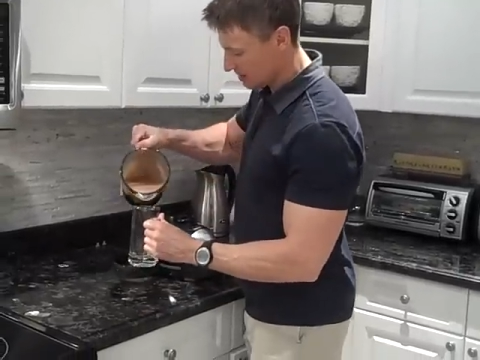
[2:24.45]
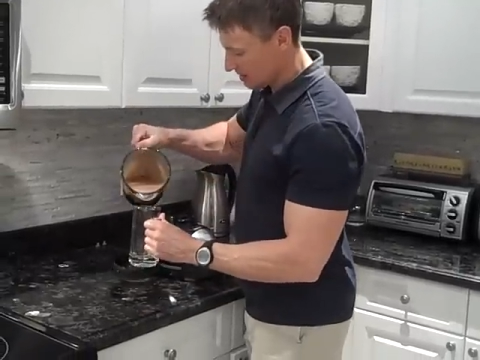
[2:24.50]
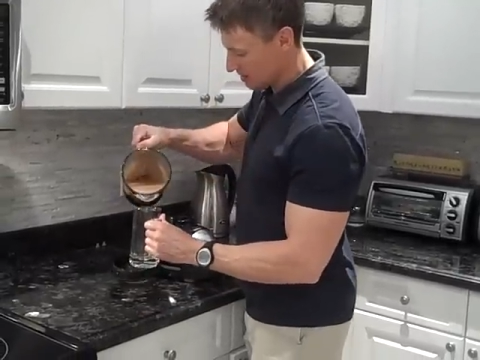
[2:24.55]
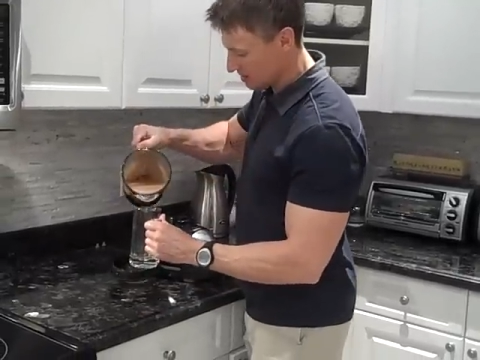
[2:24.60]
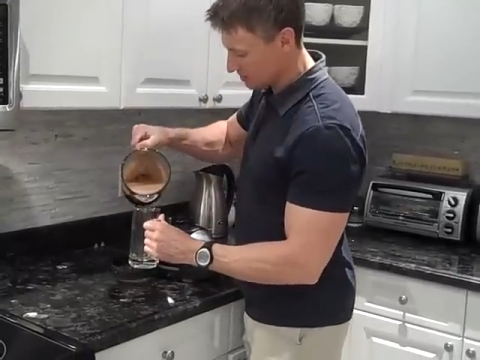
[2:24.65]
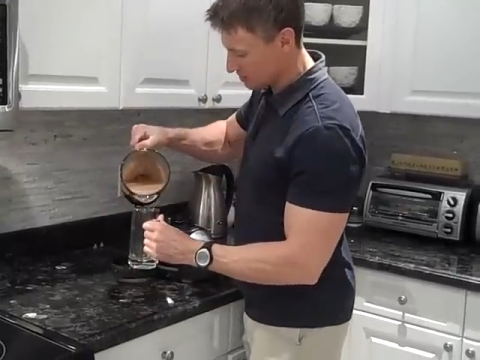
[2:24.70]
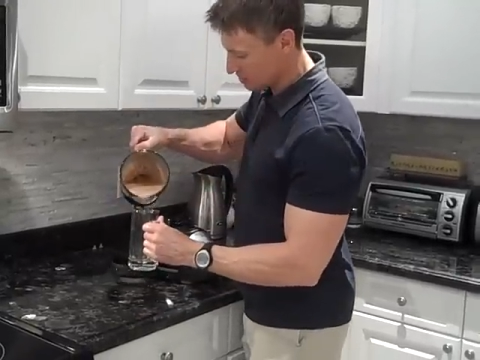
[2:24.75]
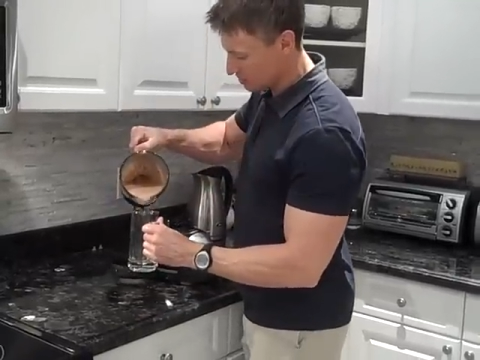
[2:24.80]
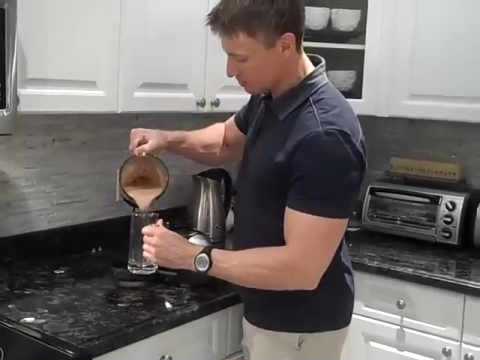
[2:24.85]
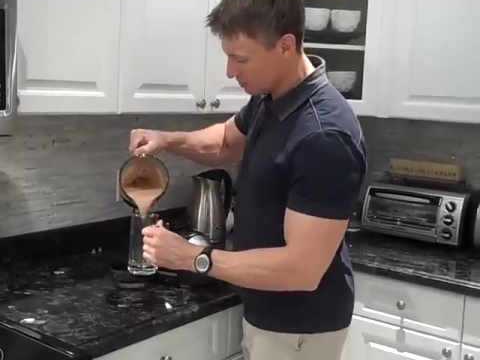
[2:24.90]

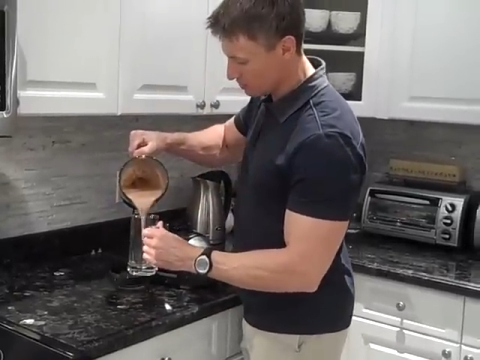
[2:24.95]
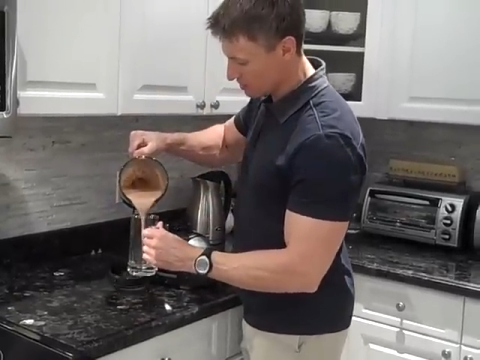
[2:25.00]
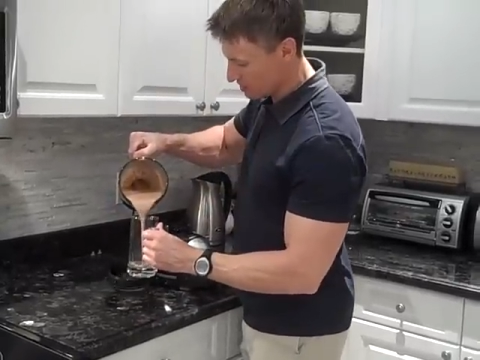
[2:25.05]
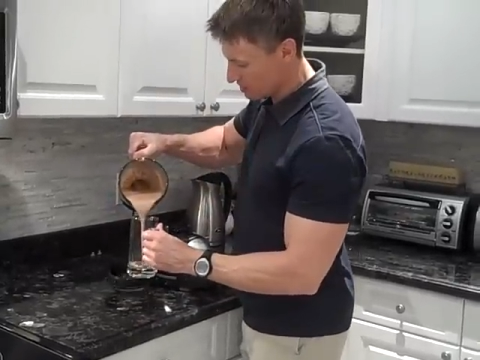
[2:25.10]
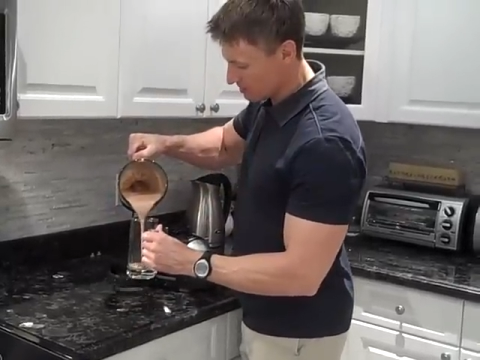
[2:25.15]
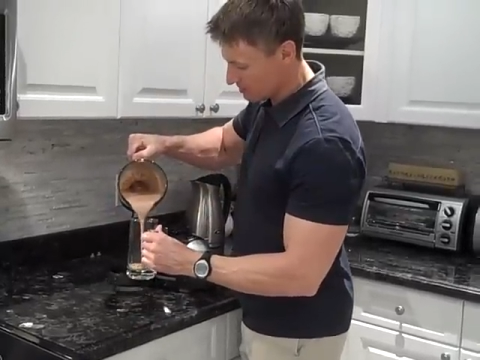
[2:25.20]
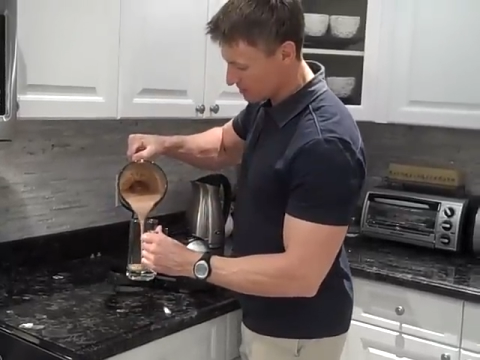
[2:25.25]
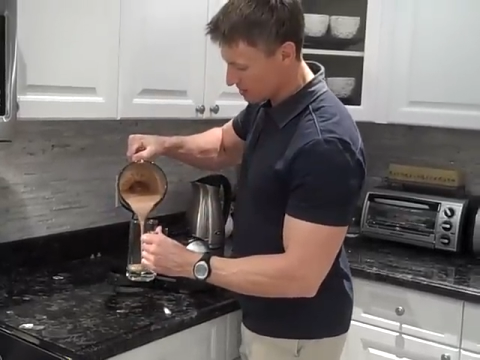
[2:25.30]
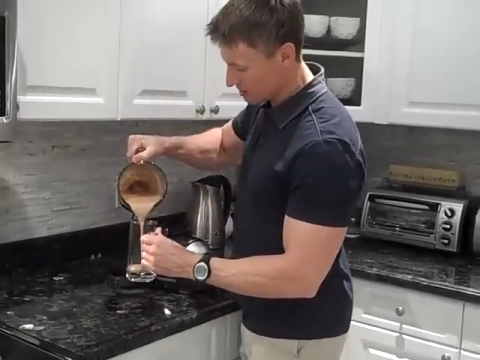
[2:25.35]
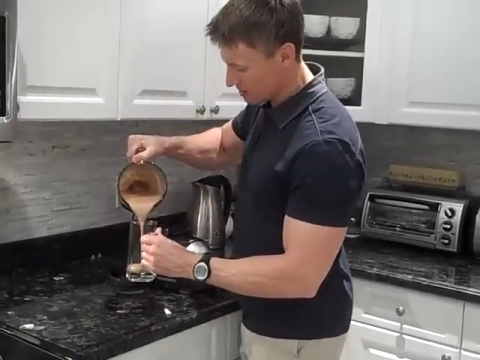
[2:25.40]
and
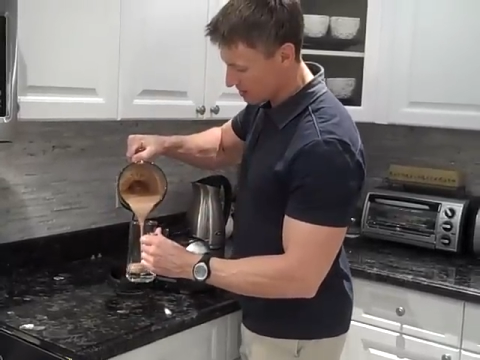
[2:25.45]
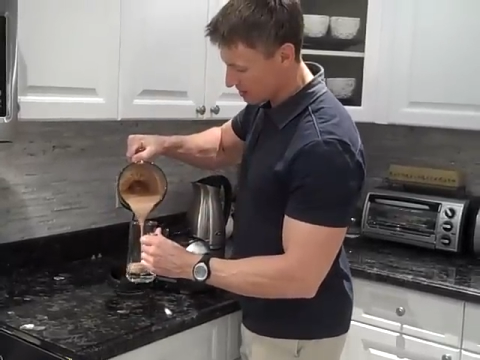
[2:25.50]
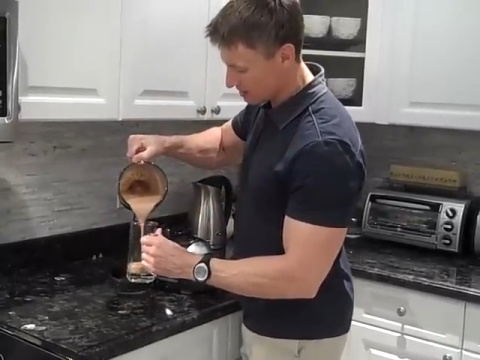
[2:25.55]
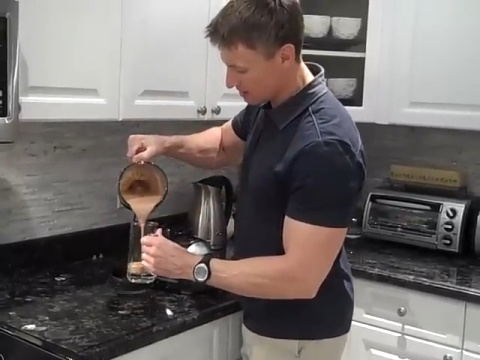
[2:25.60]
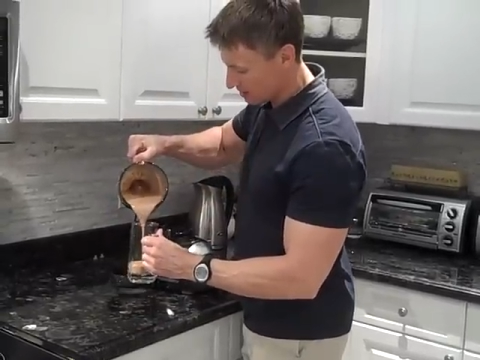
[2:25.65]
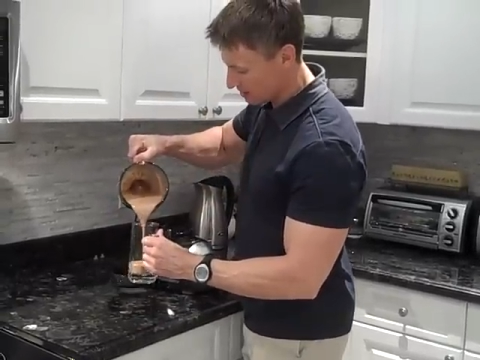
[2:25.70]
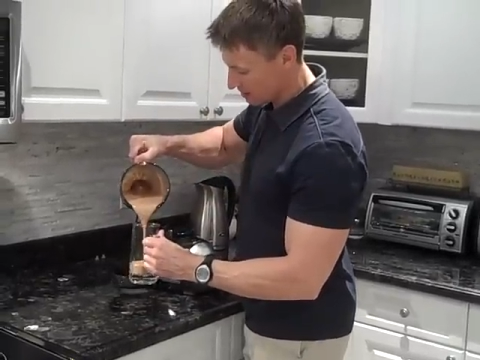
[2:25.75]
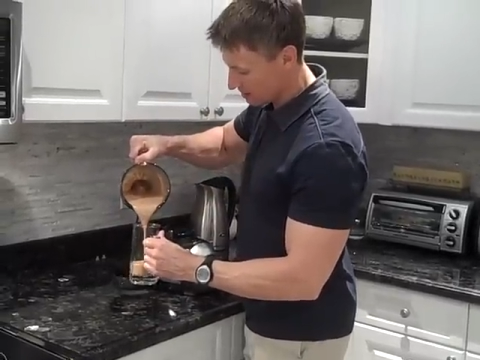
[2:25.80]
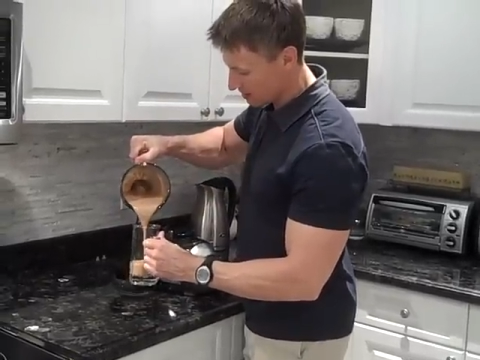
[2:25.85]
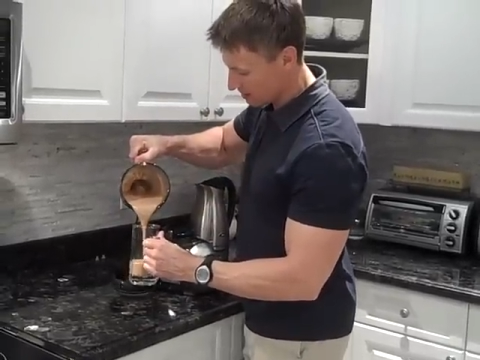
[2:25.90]
creamy